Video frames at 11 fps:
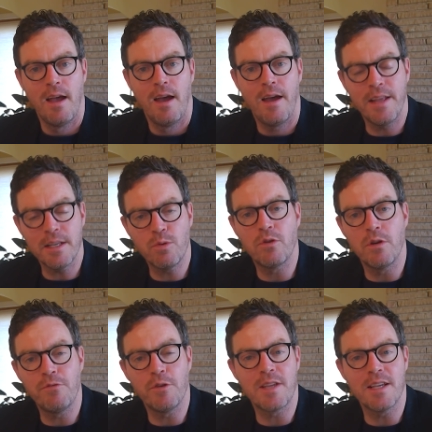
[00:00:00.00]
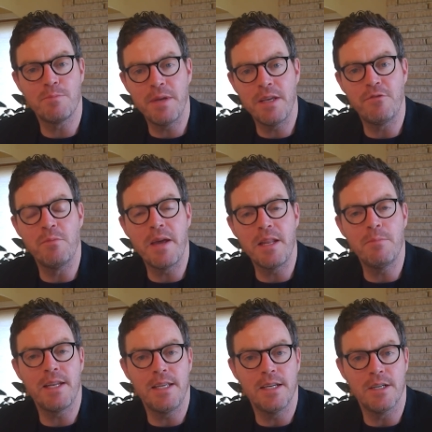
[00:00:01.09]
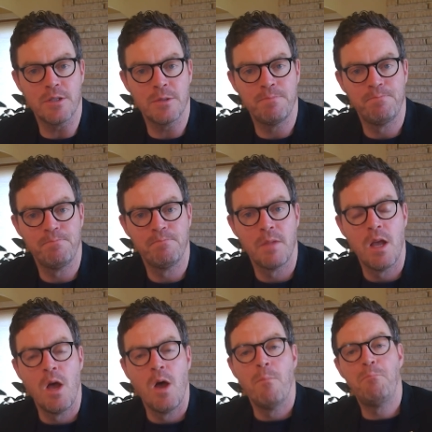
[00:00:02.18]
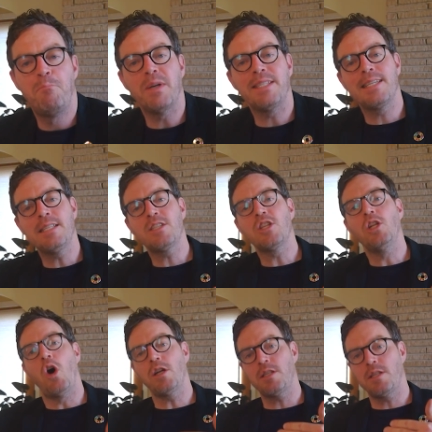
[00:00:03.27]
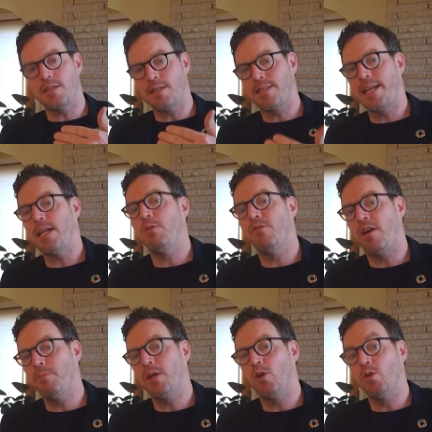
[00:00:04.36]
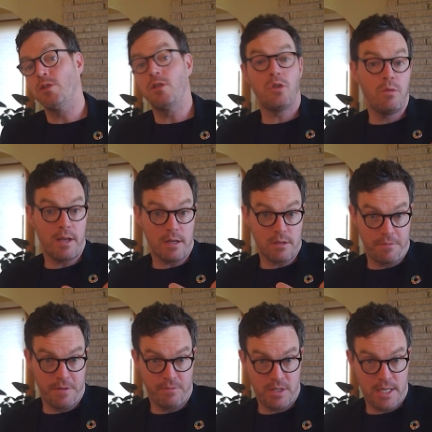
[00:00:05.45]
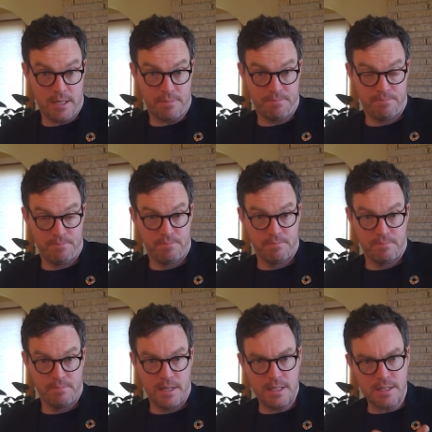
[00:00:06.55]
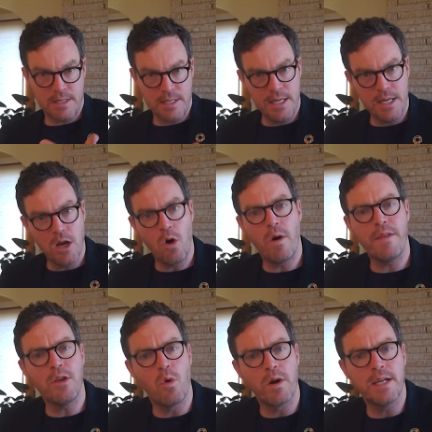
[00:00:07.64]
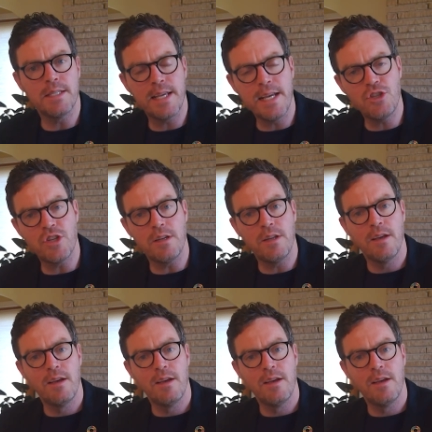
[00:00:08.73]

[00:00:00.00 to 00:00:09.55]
And that's what Grundfos has been for many, many years. But since the launch of the Sustainable Development Goals in 2015, its CEO and the organization